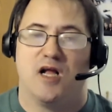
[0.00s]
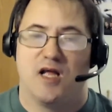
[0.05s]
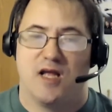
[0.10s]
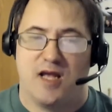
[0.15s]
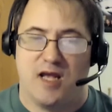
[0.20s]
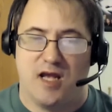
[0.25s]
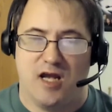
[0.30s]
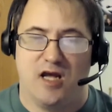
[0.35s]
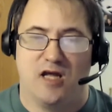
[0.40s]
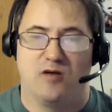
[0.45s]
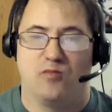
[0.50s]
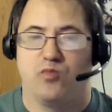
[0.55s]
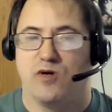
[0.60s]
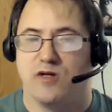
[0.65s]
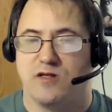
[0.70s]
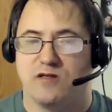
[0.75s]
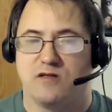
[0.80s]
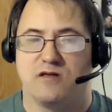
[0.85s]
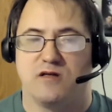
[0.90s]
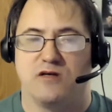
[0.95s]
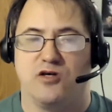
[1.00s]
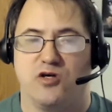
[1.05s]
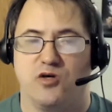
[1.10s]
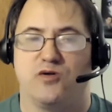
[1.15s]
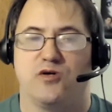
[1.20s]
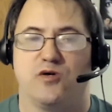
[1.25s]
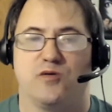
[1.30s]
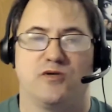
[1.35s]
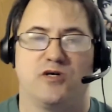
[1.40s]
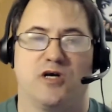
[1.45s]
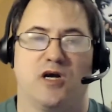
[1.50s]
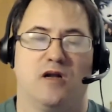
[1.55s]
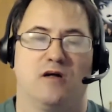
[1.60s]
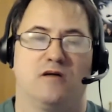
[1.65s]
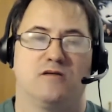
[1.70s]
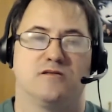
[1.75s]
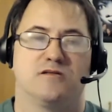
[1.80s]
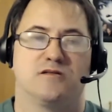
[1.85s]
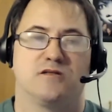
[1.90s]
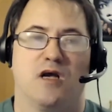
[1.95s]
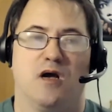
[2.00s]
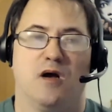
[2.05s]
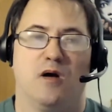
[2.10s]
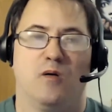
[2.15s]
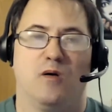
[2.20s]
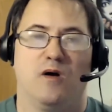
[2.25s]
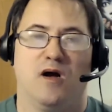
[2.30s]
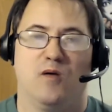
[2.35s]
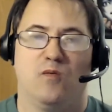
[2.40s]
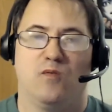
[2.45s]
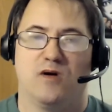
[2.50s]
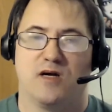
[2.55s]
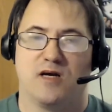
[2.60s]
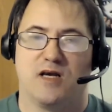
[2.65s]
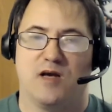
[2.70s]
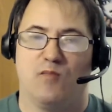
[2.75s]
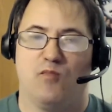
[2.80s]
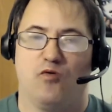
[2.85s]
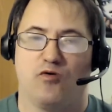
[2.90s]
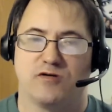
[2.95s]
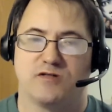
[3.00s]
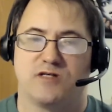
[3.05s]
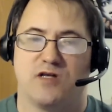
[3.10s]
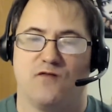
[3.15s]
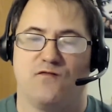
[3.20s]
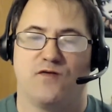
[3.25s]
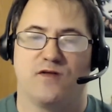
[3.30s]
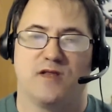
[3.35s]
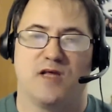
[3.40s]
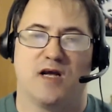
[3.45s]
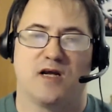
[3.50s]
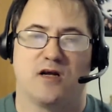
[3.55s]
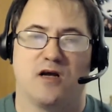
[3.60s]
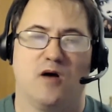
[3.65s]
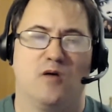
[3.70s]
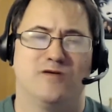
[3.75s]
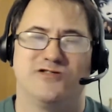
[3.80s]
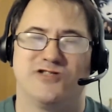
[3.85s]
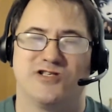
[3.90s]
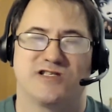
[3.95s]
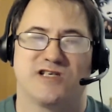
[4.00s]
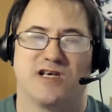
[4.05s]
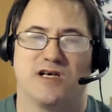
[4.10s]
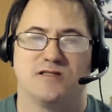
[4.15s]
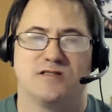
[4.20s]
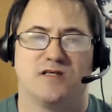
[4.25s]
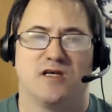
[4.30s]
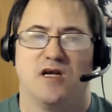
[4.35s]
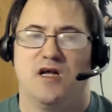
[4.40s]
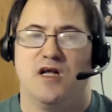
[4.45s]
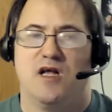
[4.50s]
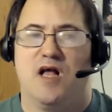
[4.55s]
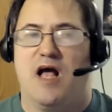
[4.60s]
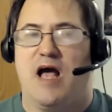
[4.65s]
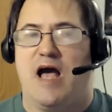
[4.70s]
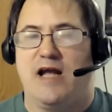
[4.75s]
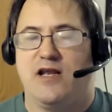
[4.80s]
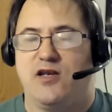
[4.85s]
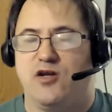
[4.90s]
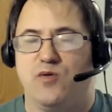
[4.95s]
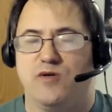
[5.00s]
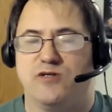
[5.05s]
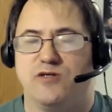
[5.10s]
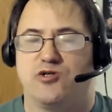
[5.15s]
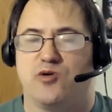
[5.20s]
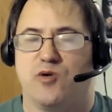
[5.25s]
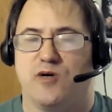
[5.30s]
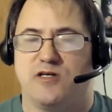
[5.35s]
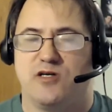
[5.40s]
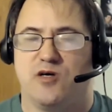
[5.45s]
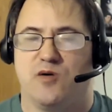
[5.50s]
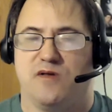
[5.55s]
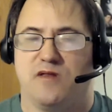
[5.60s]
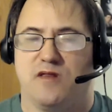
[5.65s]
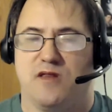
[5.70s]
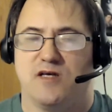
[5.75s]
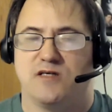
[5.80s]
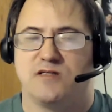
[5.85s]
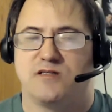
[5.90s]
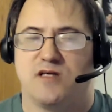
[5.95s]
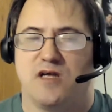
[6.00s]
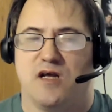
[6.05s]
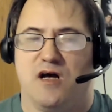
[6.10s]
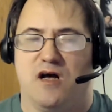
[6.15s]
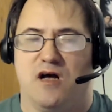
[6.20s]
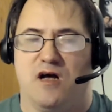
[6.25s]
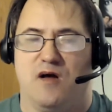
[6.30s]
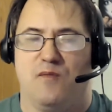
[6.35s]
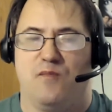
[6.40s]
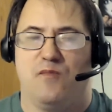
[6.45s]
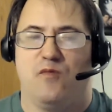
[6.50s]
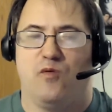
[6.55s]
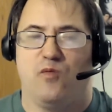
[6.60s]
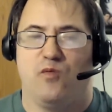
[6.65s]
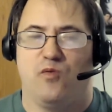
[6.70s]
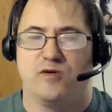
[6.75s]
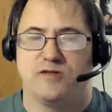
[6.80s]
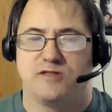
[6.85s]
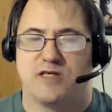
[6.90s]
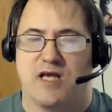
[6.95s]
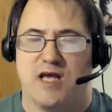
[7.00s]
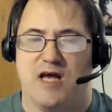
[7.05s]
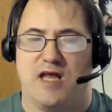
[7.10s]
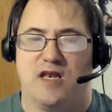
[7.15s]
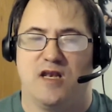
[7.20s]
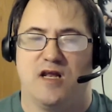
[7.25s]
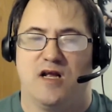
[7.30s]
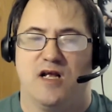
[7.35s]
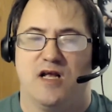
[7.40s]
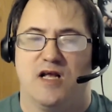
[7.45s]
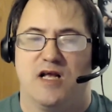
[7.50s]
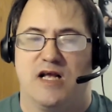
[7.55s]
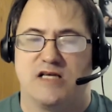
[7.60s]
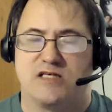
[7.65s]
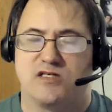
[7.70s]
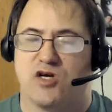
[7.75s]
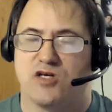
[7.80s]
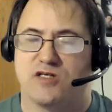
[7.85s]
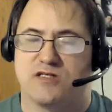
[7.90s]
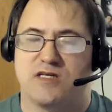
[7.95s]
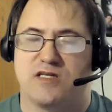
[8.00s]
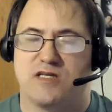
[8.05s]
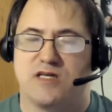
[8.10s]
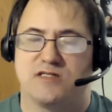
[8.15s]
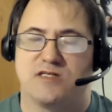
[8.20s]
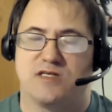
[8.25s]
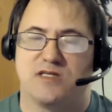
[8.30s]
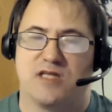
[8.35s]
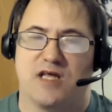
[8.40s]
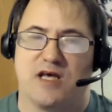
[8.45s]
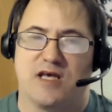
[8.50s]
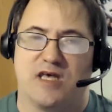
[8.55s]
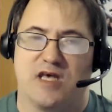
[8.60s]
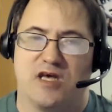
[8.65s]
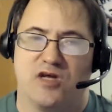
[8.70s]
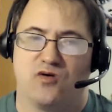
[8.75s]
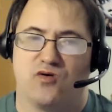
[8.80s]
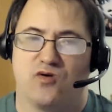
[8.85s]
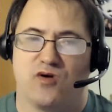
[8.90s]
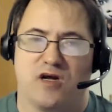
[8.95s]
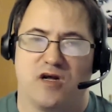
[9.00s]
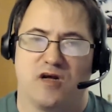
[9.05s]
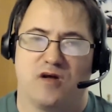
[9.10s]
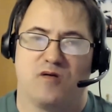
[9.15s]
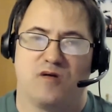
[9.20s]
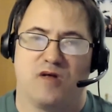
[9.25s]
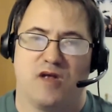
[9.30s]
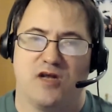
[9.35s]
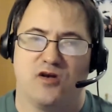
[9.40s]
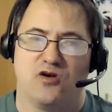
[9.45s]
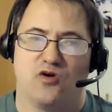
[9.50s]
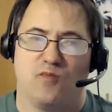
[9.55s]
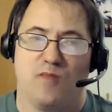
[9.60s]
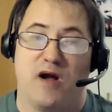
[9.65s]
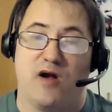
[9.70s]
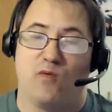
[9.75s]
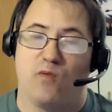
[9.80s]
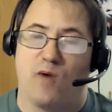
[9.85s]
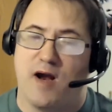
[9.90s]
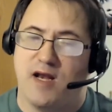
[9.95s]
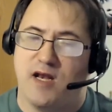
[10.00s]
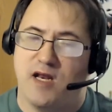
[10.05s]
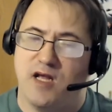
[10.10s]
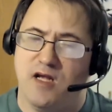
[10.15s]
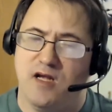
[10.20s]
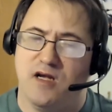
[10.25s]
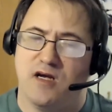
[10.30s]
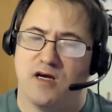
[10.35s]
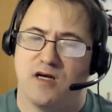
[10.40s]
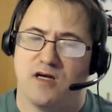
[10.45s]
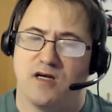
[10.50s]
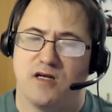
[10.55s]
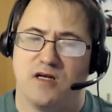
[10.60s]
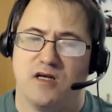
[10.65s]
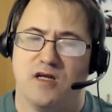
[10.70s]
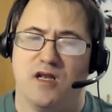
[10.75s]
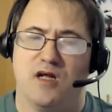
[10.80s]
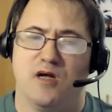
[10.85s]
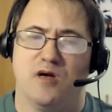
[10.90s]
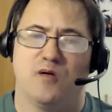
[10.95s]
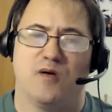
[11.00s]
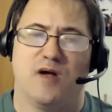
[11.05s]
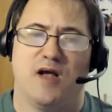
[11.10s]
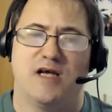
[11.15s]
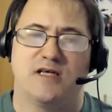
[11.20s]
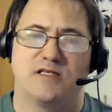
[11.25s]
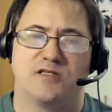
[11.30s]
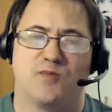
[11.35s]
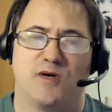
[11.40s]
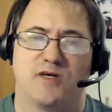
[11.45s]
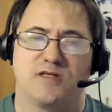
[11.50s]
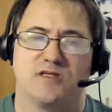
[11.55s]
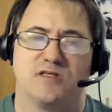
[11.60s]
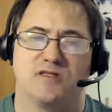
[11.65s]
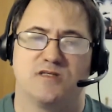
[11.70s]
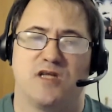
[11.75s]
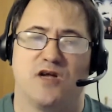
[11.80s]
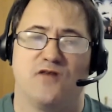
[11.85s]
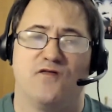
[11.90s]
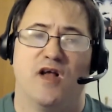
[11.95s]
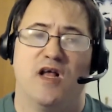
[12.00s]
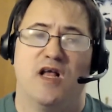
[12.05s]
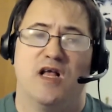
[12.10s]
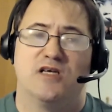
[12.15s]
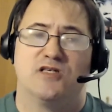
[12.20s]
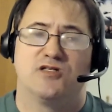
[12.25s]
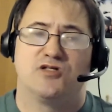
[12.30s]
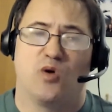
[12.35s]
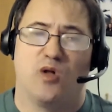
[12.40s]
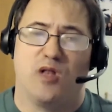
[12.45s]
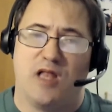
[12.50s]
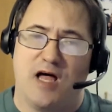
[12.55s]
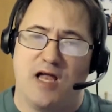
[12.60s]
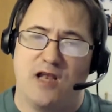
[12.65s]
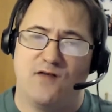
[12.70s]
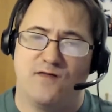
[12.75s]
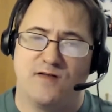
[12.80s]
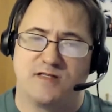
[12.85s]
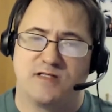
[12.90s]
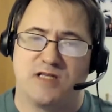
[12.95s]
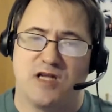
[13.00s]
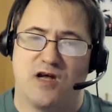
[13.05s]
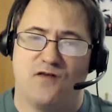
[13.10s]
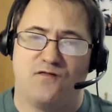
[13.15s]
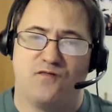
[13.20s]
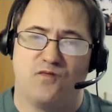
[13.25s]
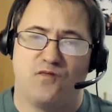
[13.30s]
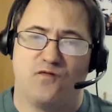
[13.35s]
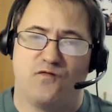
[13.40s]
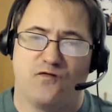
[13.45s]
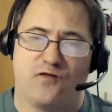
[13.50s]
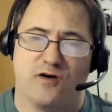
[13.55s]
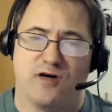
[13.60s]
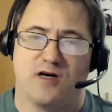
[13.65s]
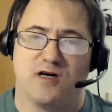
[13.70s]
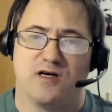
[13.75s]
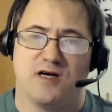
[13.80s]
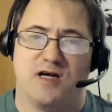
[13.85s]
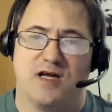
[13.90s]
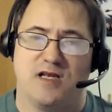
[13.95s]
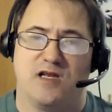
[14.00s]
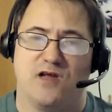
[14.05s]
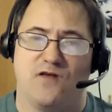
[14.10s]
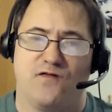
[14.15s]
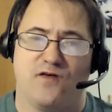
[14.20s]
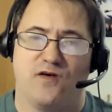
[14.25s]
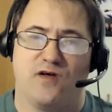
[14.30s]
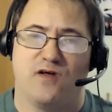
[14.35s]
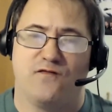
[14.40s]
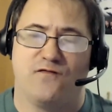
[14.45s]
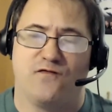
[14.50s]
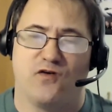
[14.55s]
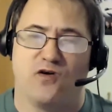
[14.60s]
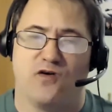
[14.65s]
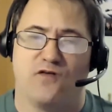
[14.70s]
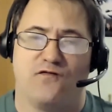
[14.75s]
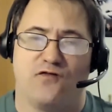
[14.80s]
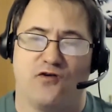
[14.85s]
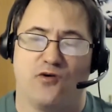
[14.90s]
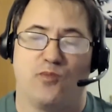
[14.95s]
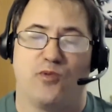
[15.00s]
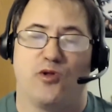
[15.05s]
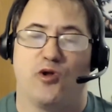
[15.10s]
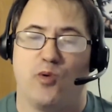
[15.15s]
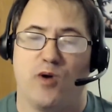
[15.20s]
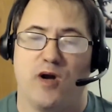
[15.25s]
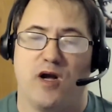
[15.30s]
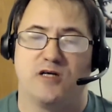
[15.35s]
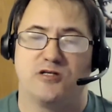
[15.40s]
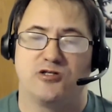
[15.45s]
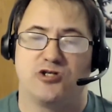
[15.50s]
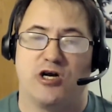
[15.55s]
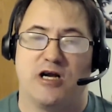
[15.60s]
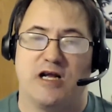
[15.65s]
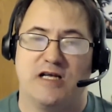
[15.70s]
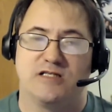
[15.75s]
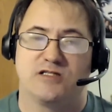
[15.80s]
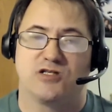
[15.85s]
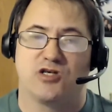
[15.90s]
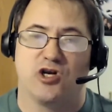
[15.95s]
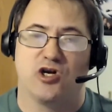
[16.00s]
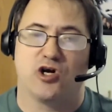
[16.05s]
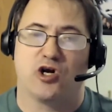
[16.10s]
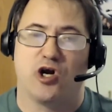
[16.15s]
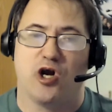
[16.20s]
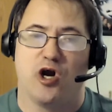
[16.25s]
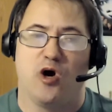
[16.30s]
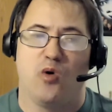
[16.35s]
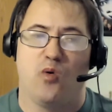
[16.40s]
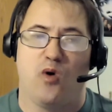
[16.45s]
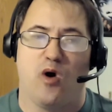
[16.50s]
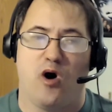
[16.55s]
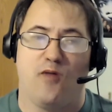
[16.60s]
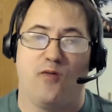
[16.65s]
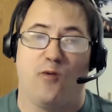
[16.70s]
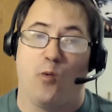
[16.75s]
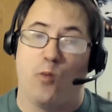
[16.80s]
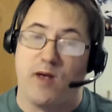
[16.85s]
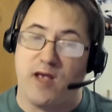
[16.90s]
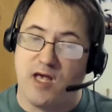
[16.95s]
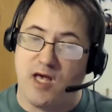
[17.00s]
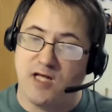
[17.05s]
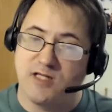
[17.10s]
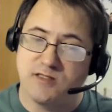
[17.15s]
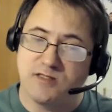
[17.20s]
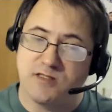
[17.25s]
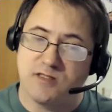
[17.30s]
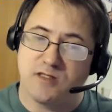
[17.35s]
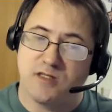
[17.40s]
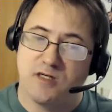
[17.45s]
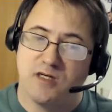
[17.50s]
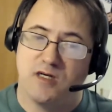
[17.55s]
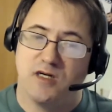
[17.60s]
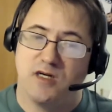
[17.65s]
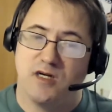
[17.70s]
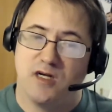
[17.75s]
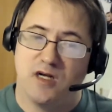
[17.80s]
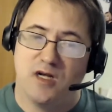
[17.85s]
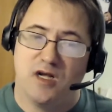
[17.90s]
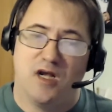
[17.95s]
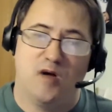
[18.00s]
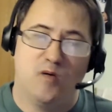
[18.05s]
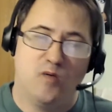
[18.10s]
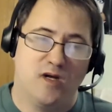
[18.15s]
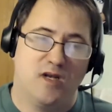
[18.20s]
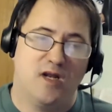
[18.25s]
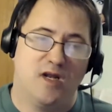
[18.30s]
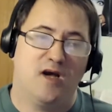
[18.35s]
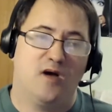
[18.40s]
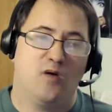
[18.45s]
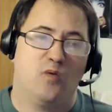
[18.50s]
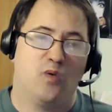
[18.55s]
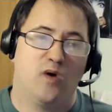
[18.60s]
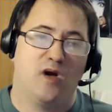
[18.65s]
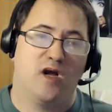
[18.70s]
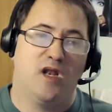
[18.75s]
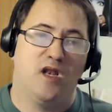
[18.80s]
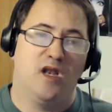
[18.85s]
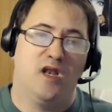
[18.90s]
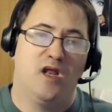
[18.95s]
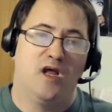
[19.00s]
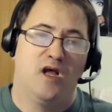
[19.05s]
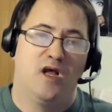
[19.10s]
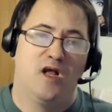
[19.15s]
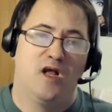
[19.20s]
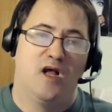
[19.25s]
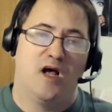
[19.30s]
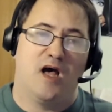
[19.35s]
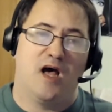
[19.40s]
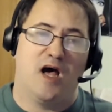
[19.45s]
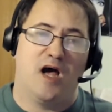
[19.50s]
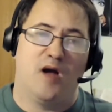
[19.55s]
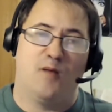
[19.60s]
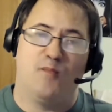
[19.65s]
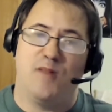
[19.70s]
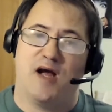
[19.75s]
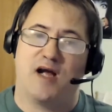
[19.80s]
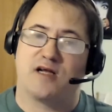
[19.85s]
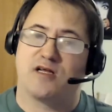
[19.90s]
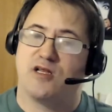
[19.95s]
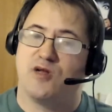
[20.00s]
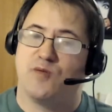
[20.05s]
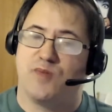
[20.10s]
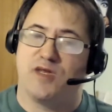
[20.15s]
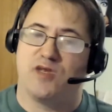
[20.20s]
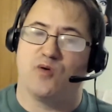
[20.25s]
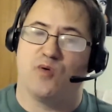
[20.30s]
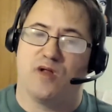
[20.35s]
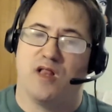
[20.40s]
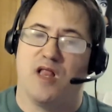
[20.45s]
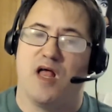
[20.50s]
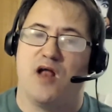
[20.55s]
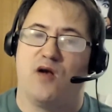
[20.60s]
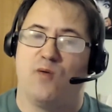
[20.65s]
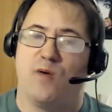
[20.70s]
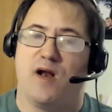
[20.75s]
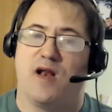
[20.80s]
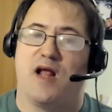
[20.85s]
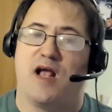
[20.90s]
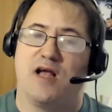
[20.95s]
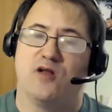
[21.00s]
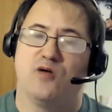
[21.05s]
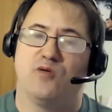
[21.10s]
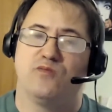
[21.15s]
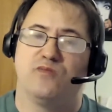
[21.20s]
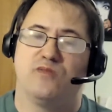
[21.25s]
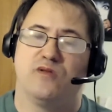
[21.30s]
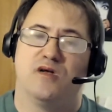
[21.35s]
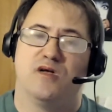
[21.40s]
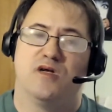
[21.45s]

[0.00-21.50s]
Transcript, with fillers: and with the YouTube channel. So I want to get more stuff with that going, just because I do enjoy doing this. Um, once again, as long as it doesn't like hindering hinder my writing, you know, aspects and stuff. So a lot of the stuff for indie for for Blu-ray Hunter is gonna go on the weekends and whatnot when I'm not going to be doing a lot of writing. I don't.